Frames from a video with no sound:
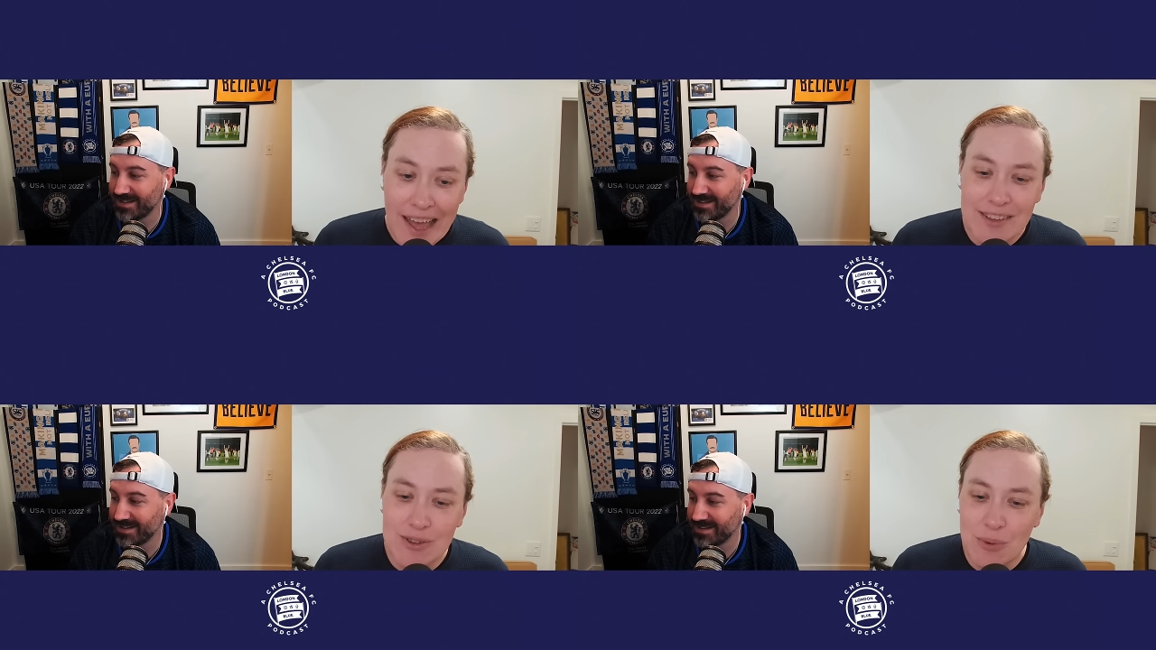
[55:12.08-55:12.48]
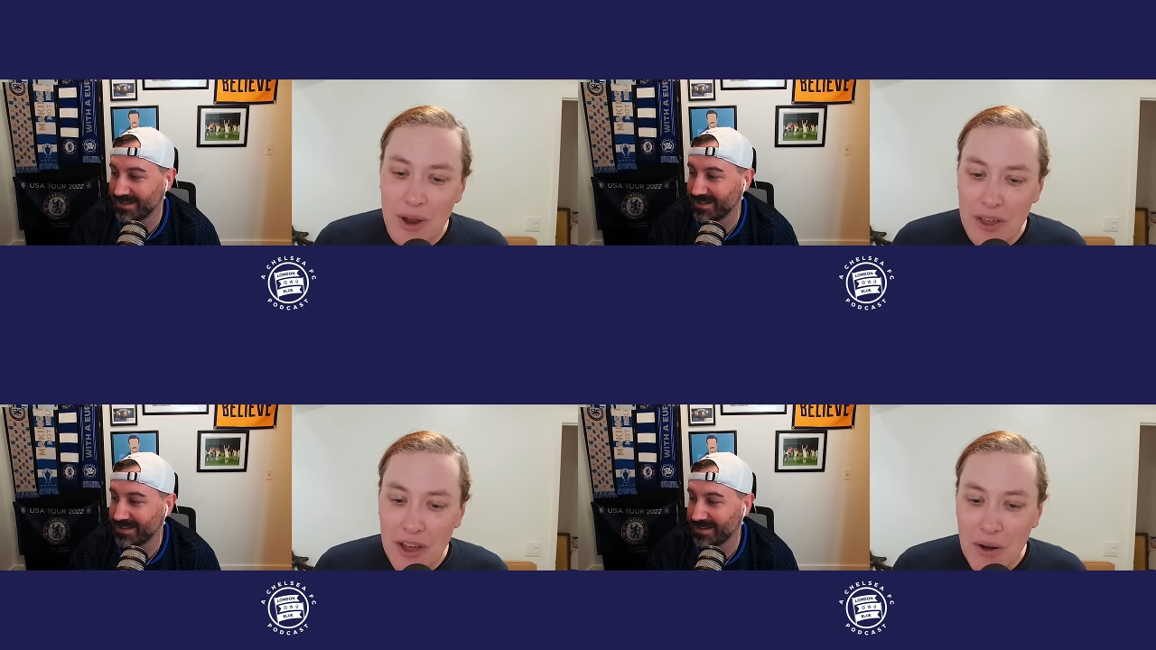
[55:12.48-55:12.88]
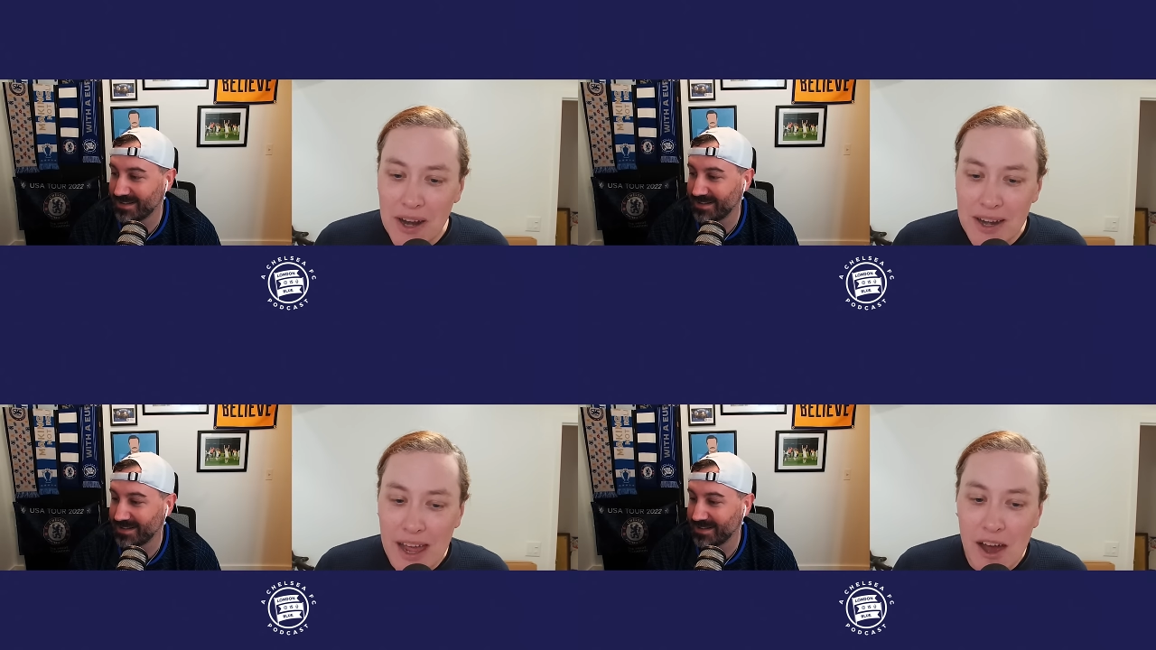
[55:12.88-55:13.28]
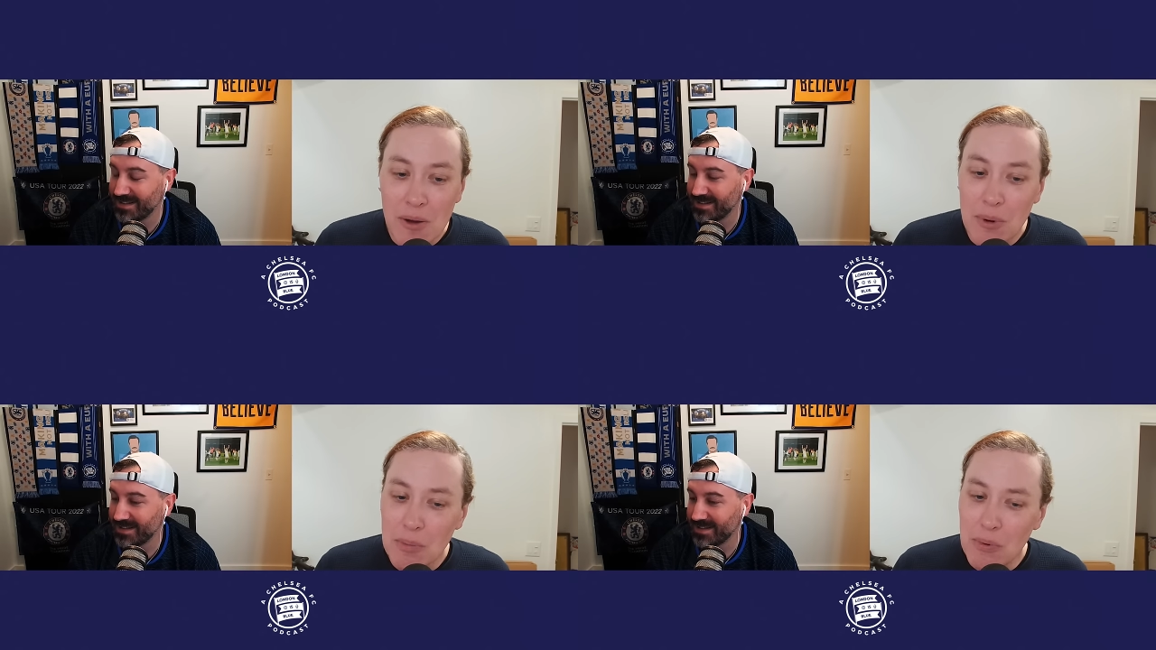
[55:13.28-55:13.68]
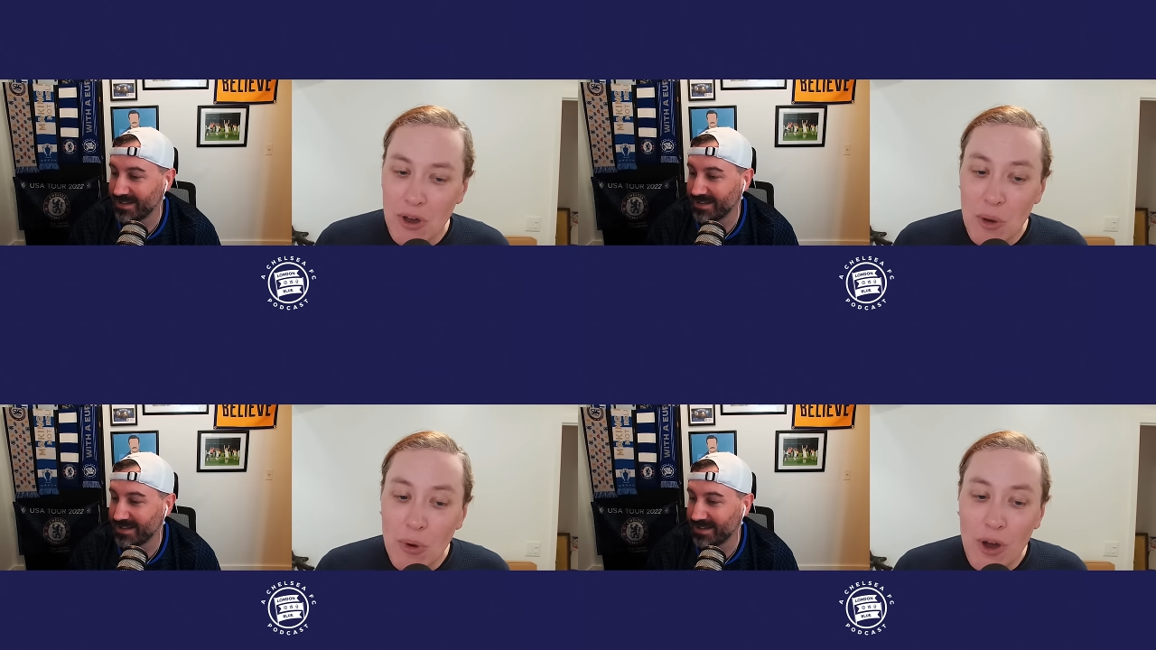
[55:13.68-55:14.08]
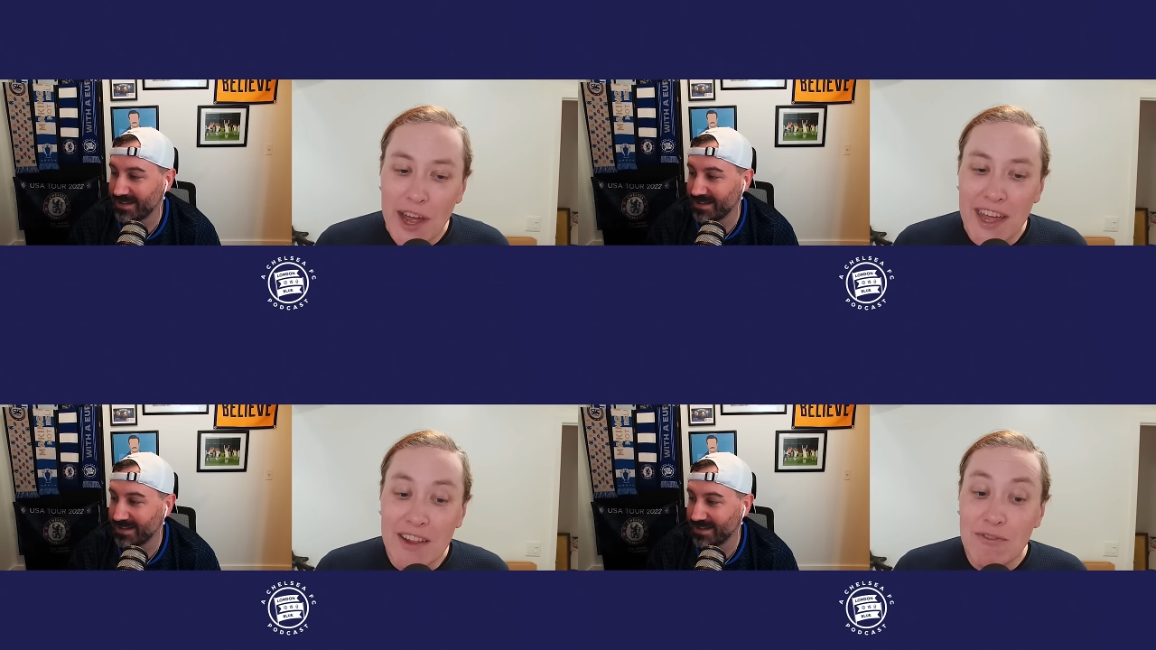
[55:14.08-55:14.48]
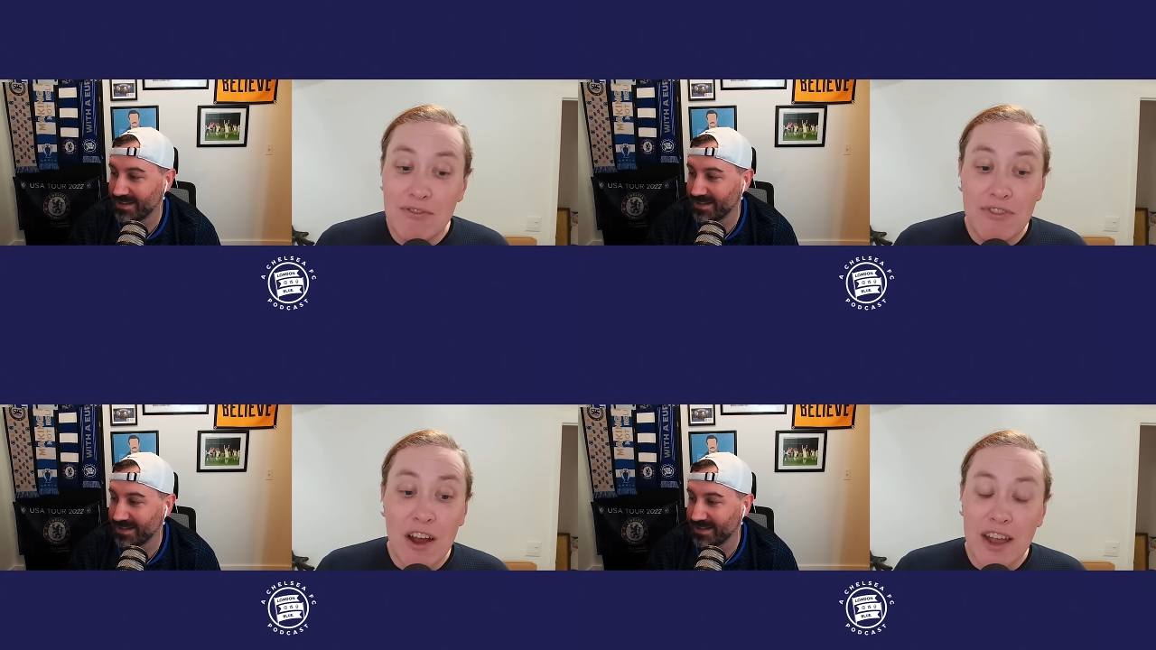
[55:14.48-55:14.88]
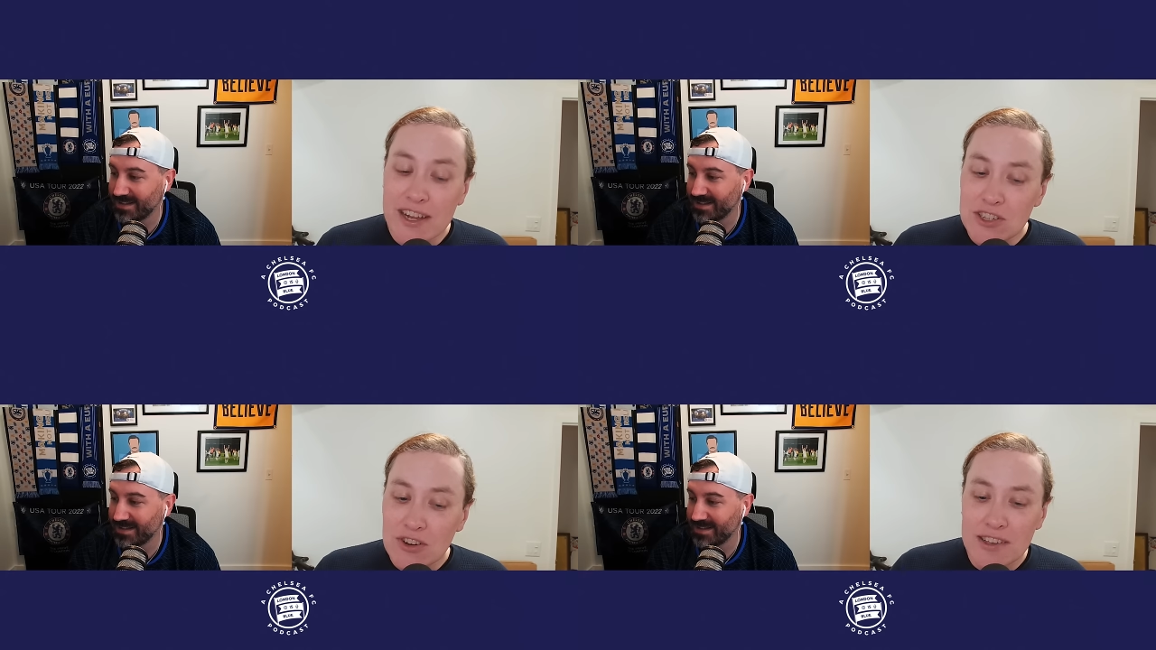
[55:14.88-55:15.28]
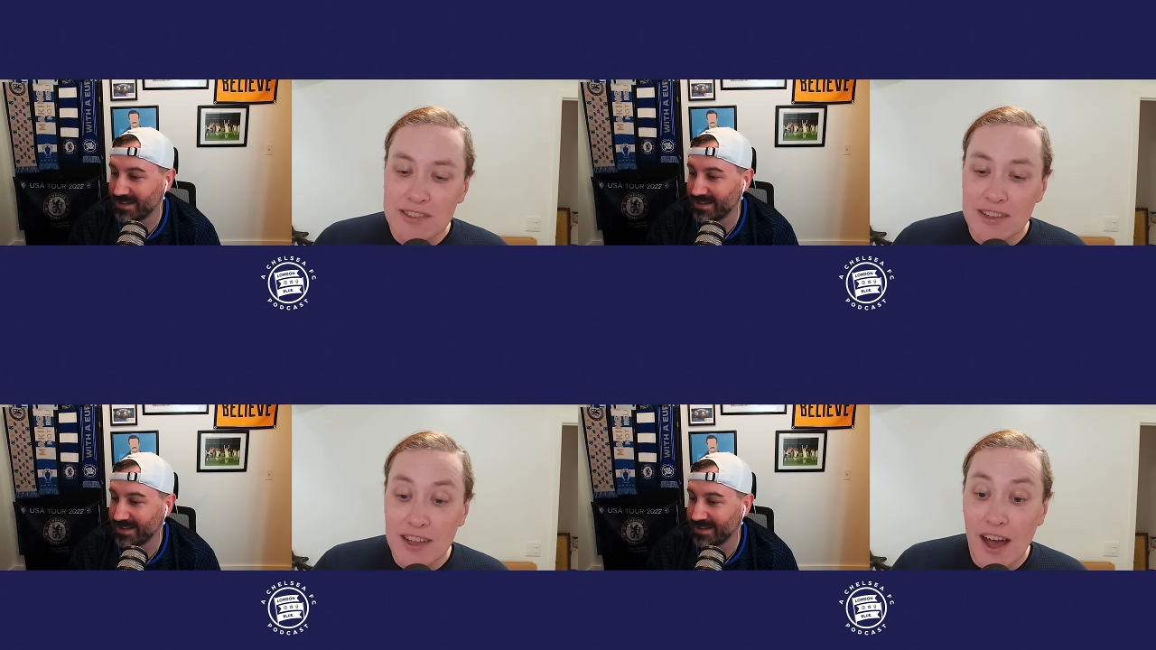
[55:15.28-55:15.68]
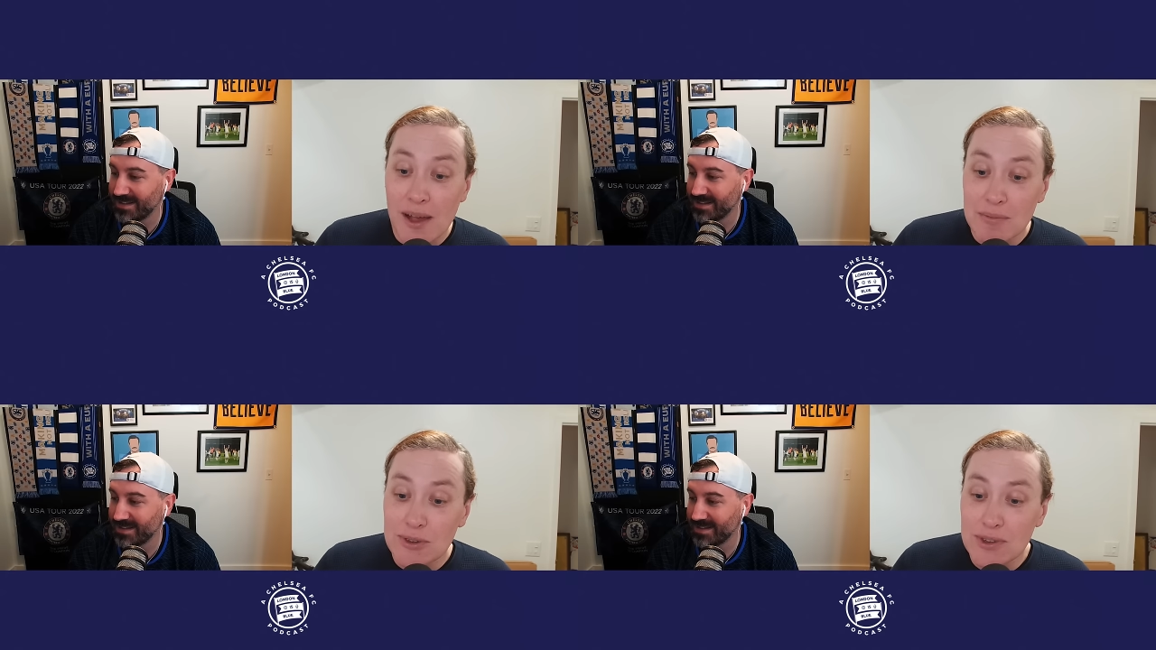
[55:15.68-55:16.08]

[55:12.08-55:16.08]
Speaker 1: as to where they are right now. But boy, oh boy, very interesting times.